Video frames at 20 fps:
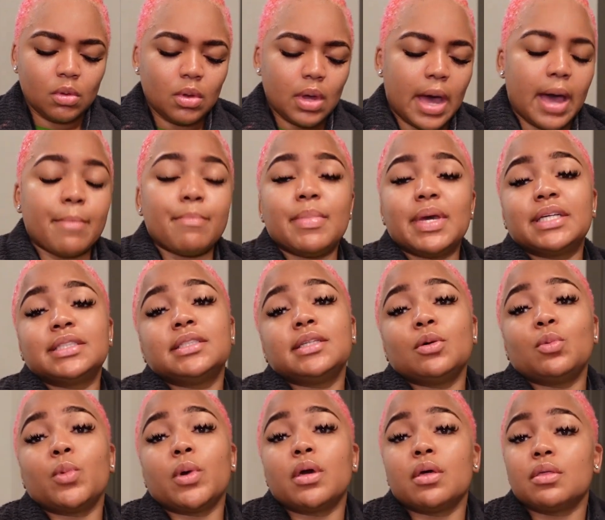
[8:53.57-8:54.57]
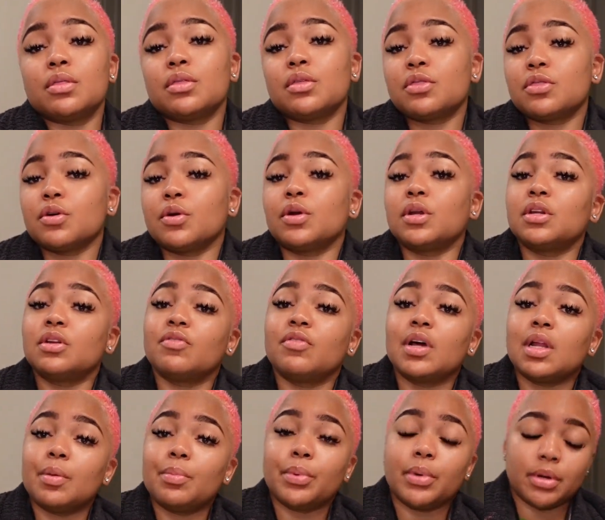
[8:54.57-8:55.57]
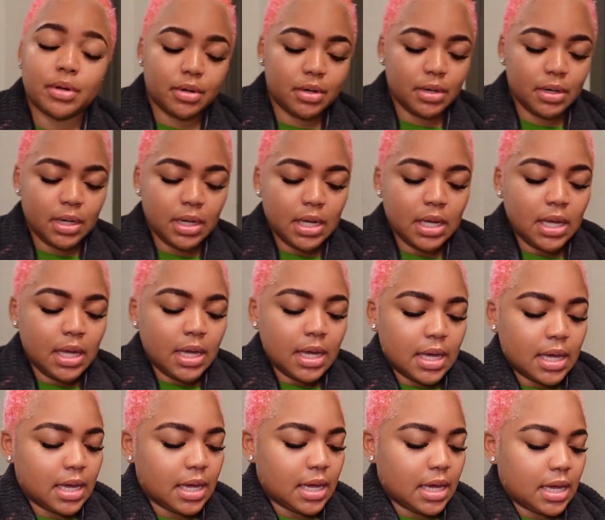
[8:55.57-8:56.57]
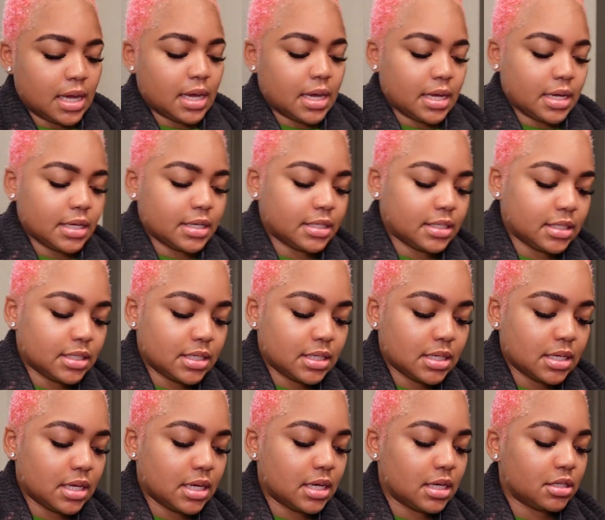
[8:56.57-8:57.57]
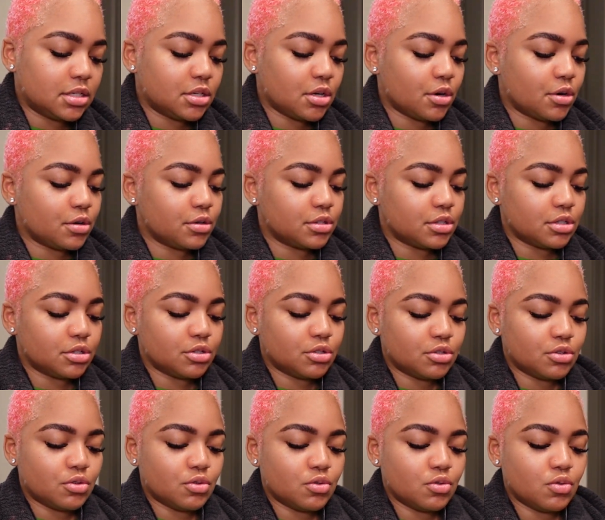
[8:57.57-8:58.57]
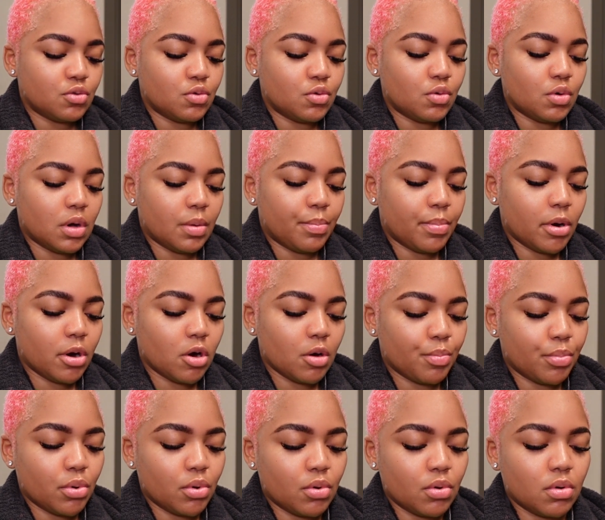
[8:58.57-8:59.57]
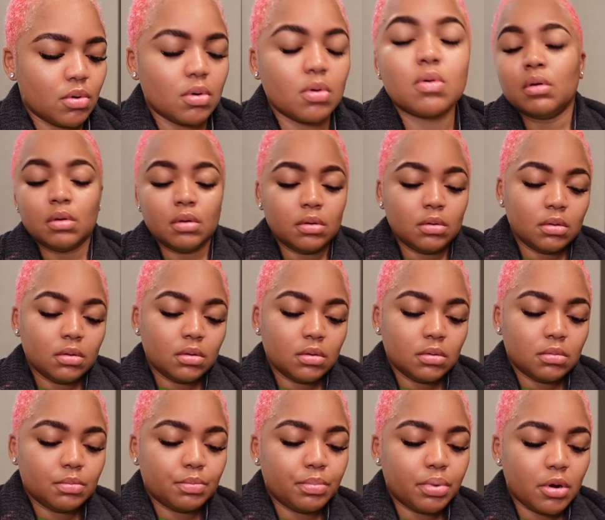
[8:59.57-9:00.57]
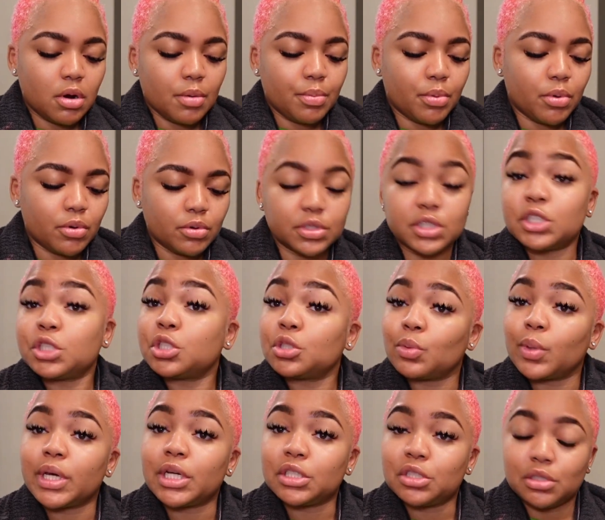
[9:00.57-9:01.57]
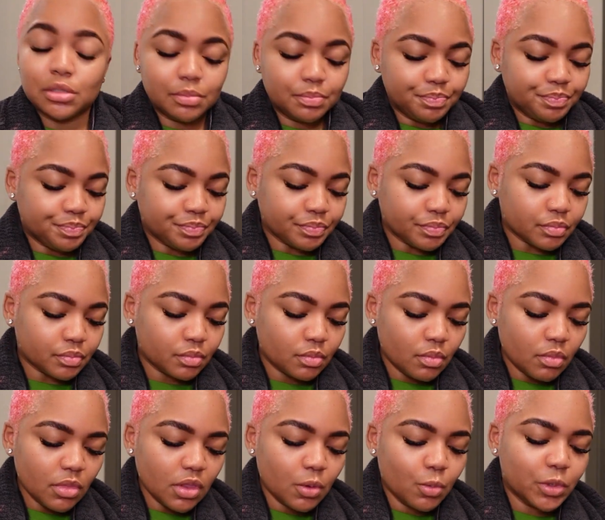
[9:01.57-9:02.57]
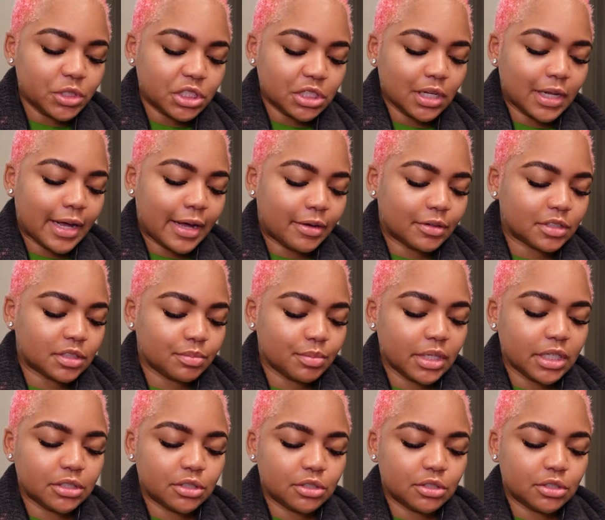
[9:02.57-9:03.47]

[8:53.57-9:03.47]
I mix it with 30 developer and it turns into a purple situation, which allows me